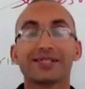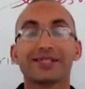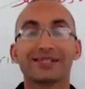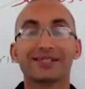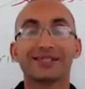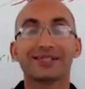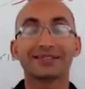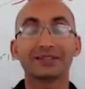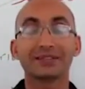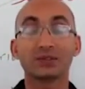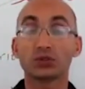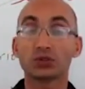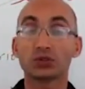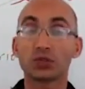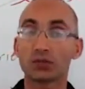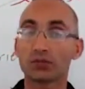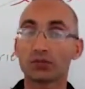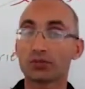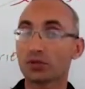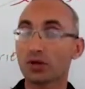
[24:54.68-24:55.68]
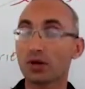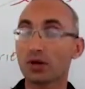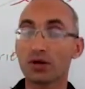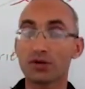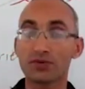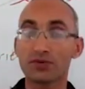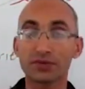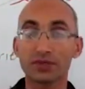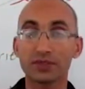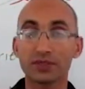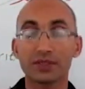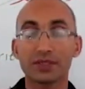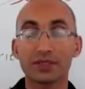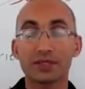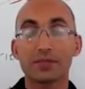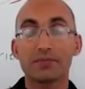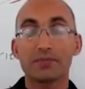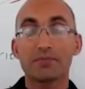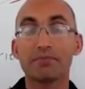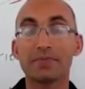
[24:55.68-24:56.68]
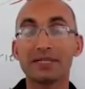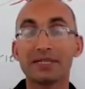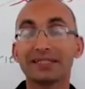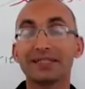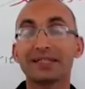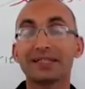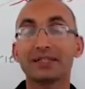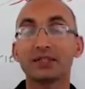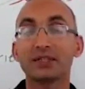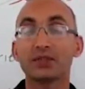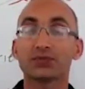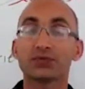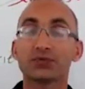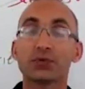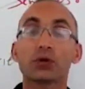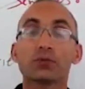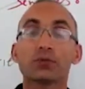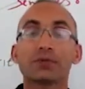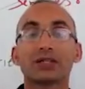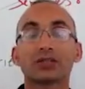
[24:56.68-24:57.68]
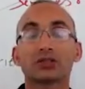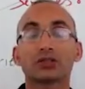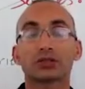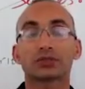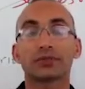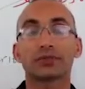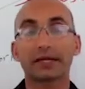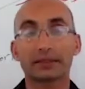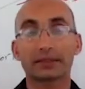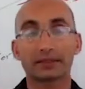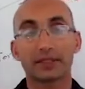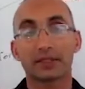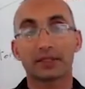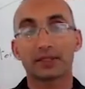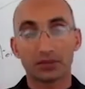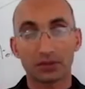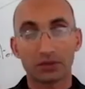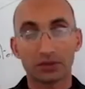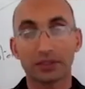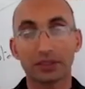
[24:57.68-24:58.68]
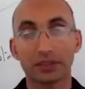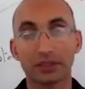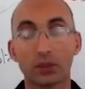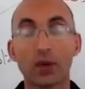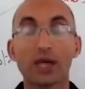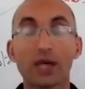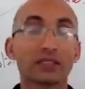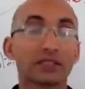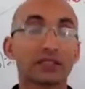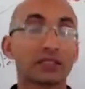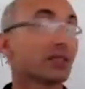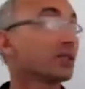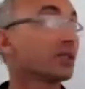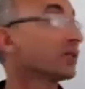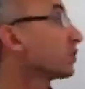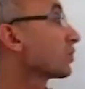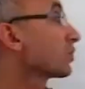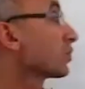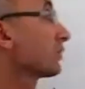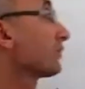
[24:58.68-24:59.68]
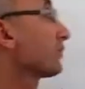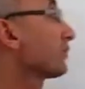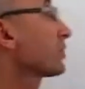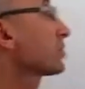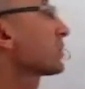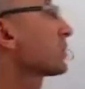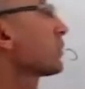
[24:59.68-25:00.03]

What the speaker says: In terms of mainly form and structure. While the first